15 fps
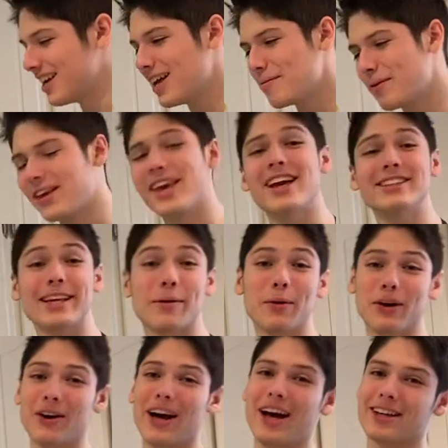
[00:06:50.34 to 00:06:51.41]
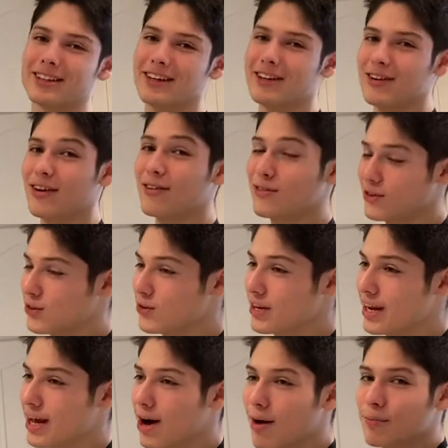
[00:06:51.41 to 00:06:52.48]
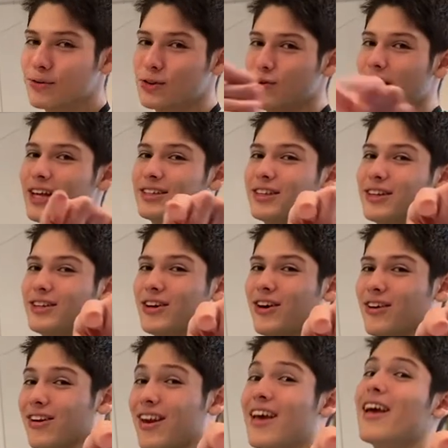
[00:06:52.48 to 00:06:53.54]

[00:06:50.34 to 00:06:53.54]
But yes, I will ask an adult. If you do need help, do ask an adult.